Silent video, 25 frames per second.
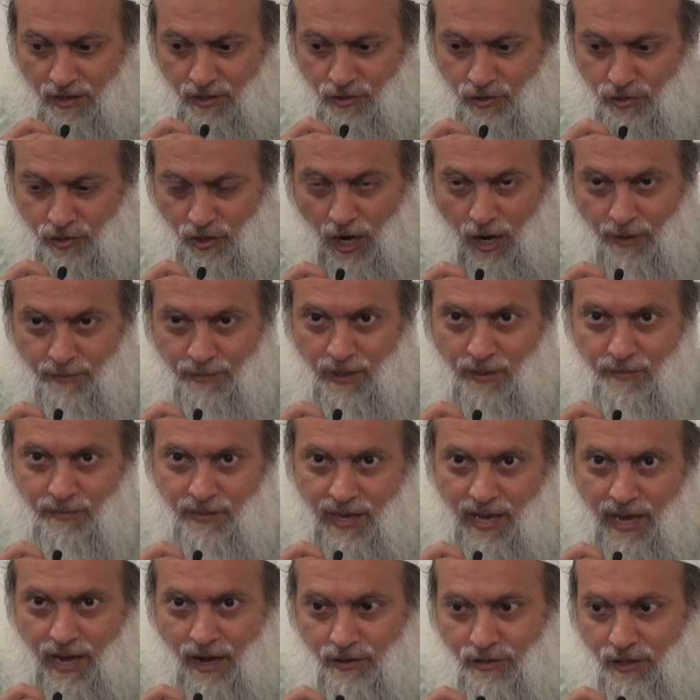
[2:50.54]
stop him
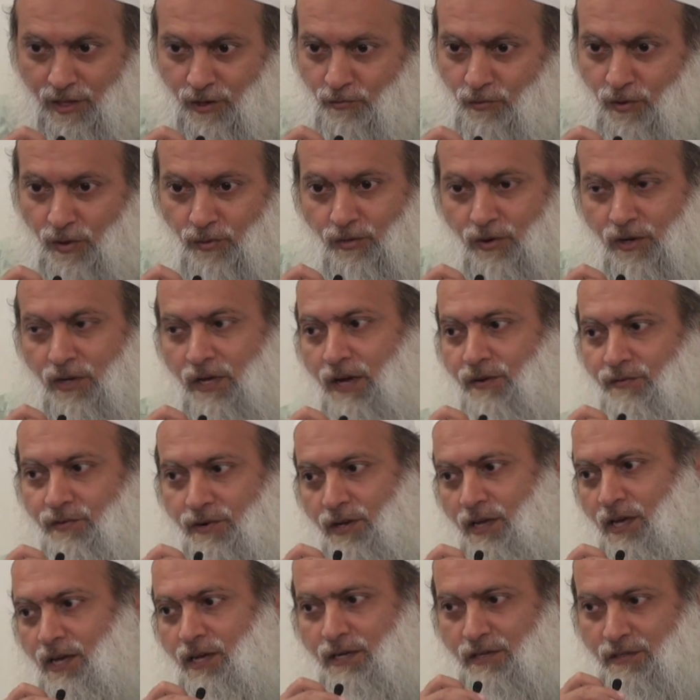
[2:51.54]
now, then we will
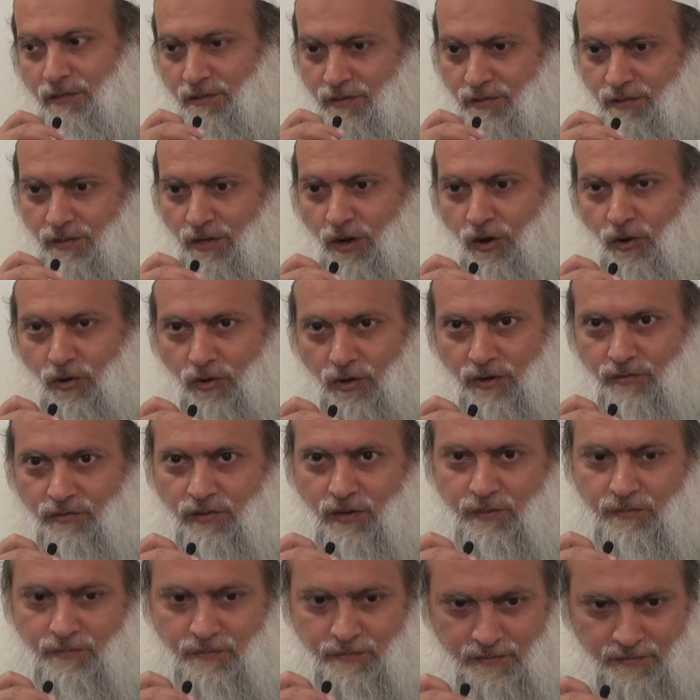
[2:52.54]
never get hold of
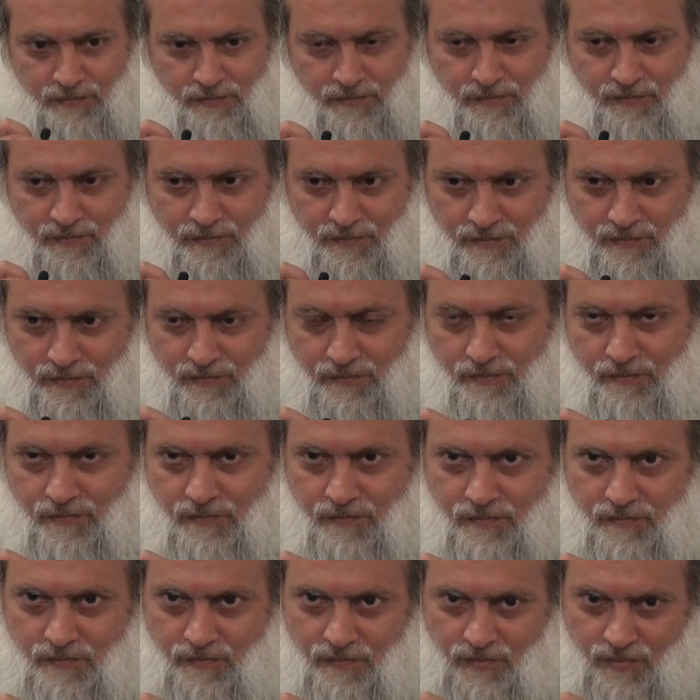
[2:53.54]
him.
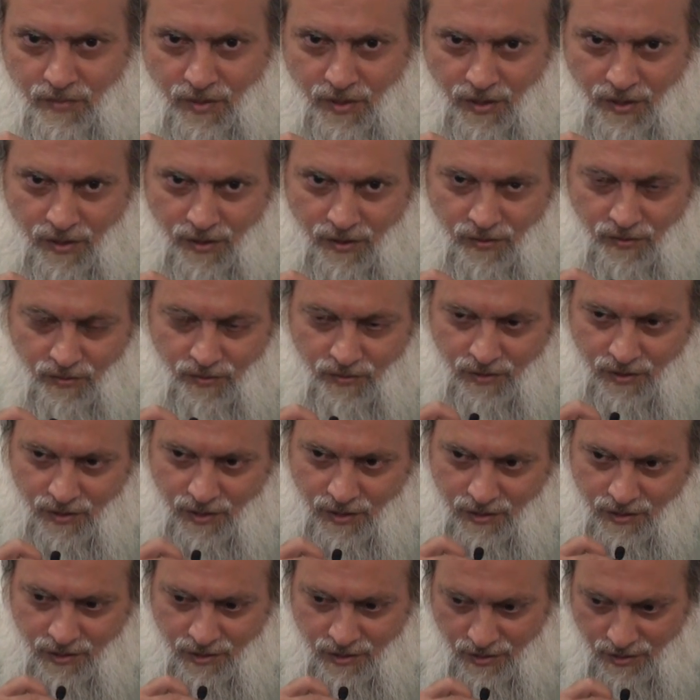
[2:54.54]
You know, we
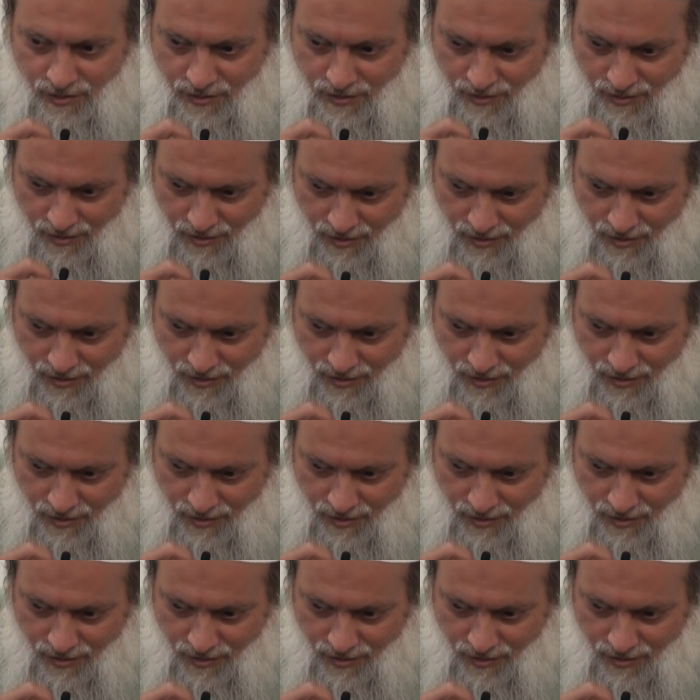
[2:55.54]
need to